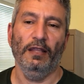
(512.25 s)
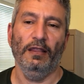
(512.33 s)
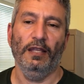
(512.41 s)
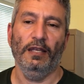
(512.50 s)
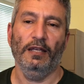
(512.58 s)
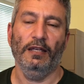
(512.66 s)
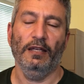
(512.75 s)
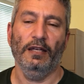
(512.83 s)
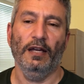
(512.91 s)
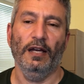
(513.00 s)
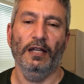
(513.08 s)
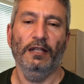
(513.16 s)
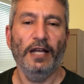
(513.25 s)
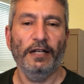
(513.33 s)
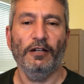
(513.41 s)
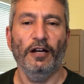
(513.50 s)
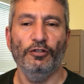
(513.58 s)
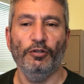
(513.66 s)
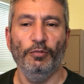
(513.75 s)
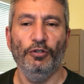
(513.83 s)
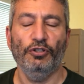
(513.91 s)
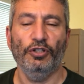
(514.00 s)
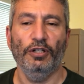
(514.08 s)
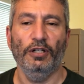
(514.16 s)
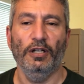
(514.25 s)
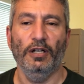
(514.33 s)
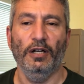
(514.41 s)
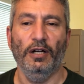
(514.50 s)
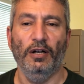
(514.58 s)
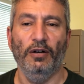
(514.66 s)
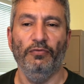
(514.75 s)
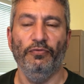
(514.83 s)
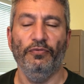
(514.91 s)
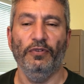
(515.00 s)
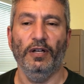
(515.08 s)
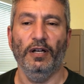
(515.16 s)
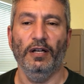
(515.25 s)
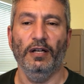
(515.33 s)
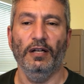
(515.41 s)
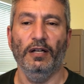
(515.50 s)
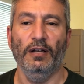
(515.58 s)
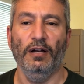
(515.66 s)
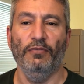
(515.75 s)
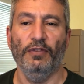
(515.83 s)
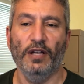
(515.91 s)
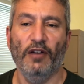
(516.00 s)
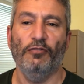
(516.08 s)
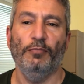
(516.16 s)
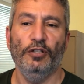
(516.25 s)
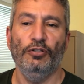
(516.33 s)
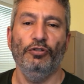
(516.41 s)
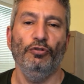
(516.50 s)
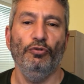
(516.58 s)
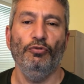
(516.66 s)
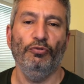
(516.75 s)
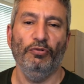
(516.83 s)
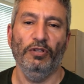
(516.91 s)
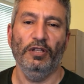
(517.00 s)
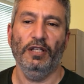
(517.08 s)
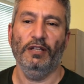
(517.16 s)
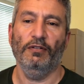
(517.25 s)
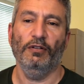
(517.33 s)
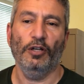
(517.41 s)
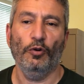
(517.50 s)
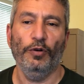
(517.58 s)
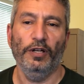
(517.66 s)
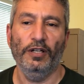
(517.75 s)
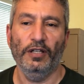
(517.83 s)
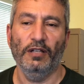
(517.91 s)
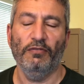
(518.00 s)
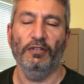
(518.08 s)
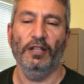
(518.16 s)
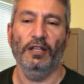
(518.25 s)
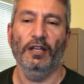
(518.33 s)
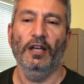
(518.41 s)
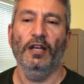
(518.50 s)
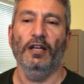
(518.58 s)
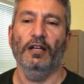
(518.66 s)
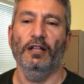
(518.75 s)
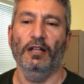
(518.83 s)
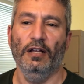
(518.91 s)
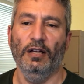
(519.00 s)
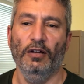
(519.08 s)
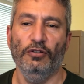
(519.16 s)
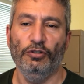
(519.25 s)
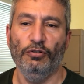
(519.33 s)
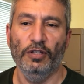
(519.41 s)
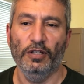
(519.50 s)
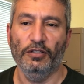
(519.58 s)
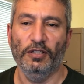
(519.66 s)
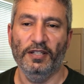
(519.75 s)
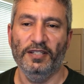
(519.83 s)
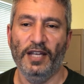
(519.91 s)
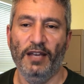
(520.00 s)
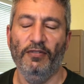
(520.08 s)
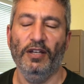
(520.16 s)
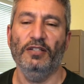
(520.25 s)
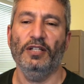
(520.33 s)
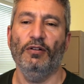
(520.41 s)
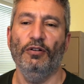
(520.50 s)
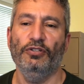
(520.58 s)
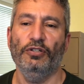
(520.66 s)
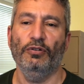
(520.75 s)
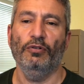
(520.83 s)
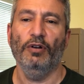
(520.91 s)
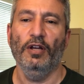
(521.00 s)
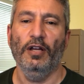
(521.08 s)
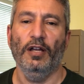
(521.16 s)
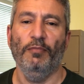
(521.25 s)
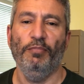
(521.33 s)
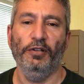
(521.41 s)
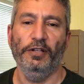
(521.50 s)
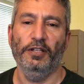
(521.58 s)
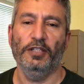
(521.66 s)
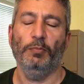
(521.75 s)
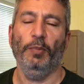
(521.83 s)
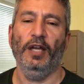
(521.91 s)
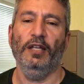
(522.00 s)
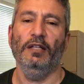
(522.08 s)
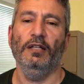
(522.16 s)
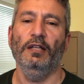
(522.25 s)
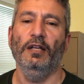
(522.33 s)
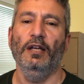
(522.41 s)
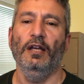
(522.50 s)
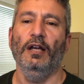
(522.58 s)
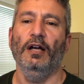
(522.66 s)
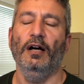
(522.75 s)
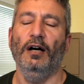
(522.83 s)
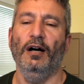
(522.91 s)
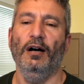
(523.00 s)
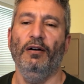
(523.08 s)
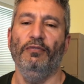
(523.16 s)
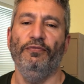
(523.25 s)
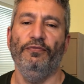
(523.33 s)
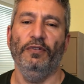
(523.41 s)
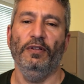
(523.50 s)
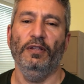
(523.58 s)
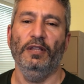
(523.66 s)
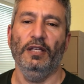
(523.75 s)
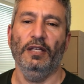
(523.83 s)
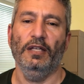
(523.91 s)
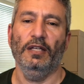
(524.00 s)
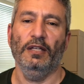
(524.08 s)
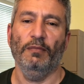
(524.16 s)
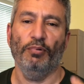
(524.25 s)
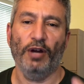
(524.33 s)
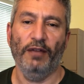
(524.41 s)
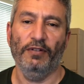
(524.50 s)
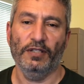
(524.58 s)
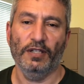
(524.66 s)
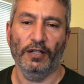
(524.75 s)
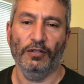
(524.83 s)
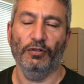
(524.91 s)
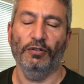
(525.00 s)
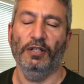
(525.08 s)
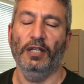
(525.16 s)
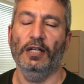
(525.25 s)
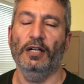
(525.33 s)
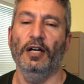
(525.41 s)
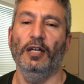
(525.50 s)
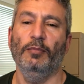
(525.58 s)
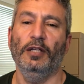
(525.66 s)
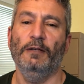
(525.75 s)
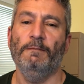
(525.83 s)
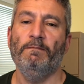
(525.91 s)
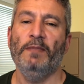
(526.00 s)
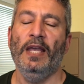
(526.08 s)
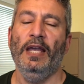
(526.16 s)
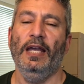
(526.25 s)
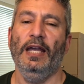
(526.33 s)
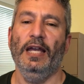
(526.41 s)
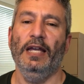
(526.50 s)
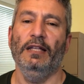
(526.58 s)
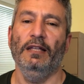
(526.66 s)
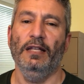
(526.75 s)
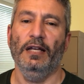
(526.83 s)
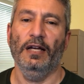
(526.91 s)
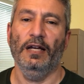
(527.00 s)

the net contribution of the government to the liquidity of the to the savings, and also ability to spend of the private sector in the economy, and